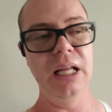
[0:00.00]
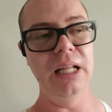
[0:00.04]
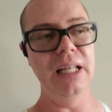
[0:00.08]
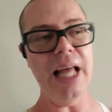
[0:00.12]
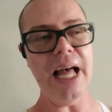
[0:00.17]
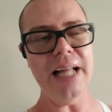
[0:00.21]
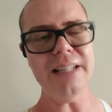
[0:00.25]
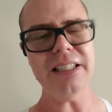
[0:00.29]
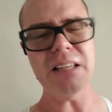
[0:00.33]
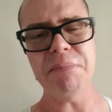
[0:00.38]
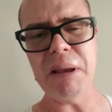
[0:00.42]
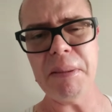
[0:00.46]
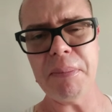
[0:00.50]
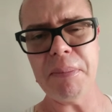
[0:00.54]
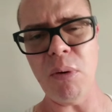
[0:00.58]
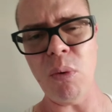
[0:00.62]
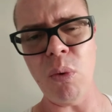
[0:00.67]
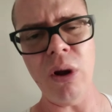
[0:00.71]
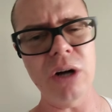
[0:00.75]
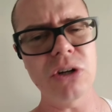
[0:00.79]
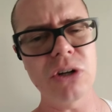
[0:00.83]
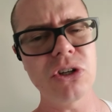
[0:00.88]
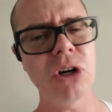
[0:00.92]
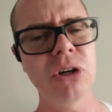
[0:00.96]
Lots of people
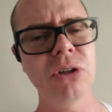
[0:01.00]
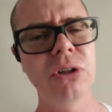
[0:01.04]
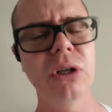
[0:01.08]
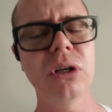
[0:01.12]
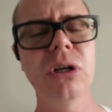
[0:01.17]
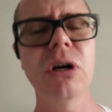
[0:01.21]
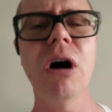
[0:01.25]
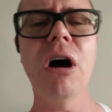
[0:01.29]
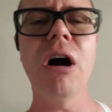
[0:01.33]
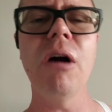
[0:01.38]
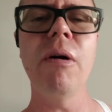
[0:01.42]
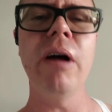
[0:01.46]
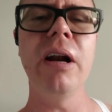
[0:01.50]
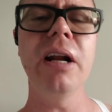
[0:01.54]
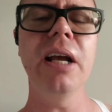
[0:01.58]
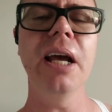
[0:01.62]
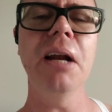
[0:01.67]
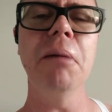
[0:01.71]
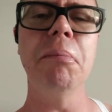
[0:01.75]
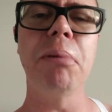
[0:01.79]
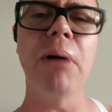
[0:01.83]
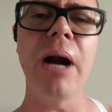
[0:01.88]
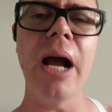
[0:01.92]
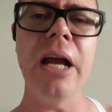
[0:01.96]
want to turn their car on and
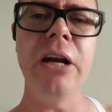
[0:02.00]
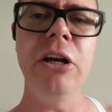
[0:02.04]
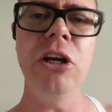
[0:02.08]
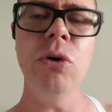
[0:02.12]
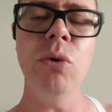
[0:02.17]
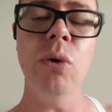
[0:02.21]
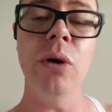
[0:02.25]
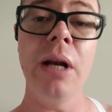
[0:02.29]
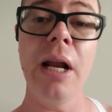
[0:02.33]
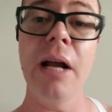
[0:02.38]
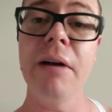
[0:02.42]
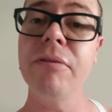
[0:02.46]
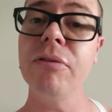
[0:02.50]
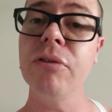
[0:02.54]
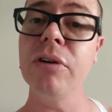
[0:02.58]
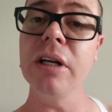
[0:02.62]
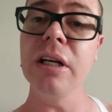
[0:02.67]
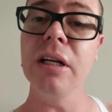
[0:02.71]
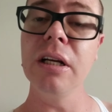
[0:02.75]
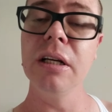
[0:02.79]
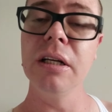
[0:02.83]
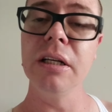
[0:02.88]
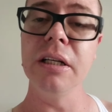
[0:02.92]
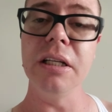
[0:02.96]
get a brand new one
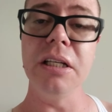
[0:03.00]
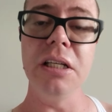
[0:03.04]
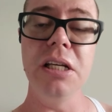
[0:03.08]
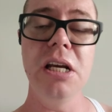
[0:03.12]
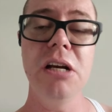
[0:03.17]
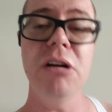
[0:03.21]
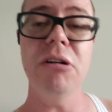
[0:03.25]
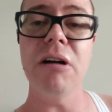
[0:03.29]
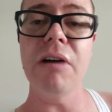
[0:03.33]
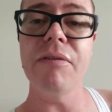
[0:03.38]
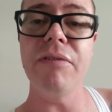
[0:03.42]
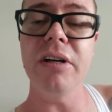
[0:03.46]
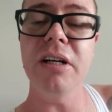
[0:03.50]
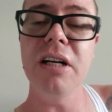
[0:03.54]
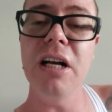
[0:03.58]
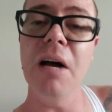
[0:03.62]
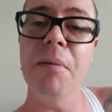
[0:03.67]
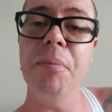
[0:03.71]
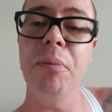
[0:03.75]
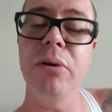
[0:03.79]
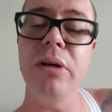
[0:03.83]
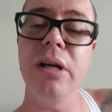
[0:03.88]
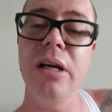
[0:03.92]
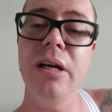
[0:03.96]
every year, every
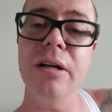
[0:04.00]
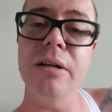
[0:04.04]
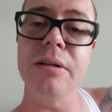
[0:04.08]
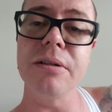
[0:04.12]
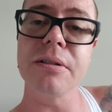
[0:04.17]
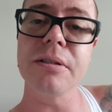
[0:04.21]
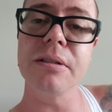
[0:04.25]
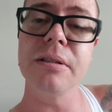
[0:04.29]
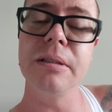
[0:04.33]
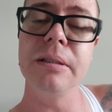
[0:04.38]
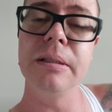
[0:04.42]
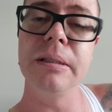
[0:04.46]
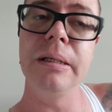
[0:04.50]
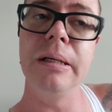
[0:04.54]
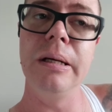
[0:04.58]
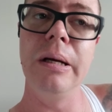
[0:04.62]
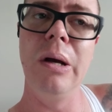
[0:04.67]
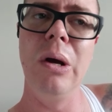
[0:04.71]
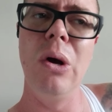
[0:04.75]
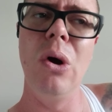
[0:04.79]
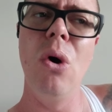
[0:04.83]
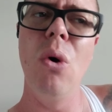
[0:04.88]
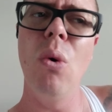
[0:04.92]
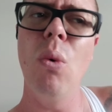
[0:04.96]
couple years.
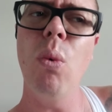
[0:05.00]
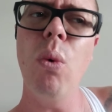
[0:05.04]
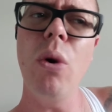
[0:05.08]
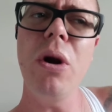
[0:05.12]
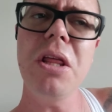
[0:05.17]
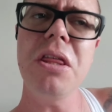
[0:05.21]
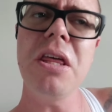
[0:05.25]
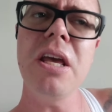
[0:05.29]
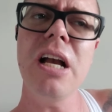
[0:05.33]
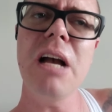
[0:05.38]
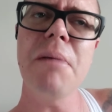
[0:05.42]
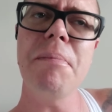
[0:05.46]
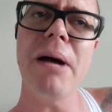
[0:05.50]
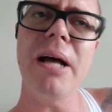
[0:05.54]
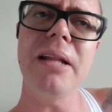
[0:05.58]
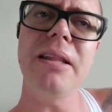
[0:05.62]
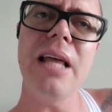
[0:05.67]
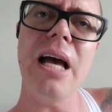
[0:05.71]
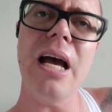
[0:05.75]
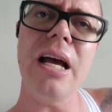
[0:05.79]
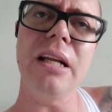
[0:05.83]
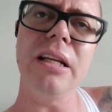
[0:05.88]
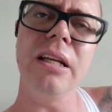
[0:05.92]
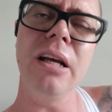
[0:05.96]
What do you think about
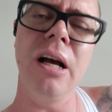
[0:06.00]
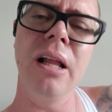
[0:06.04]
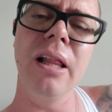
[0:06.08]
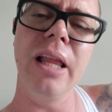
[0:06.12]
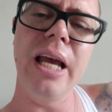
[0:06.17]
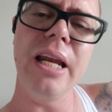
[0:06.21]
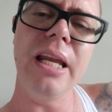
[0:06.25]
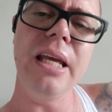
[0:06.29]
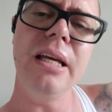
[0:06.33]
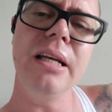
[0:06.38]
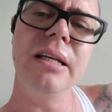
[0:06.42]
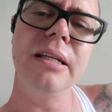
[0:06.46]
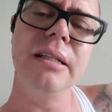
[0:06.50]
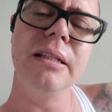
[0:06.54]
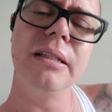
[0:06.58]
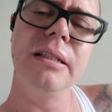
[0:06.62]
that, young lady?